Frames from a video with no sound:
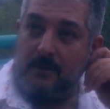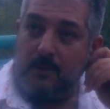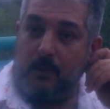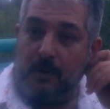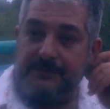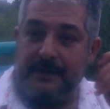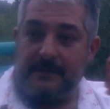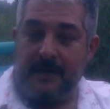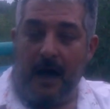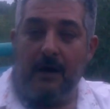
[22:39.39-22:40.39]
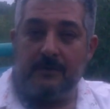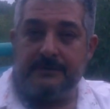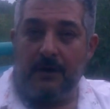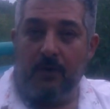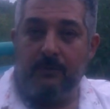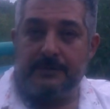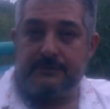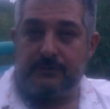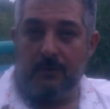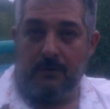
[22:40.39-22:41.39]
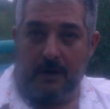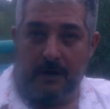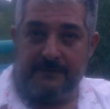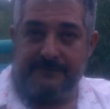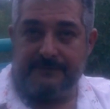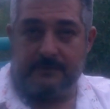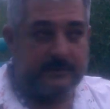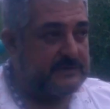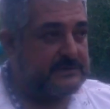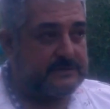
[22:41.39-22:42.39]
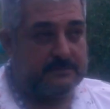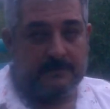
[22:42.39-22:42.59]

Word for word: voting down the overthrow of this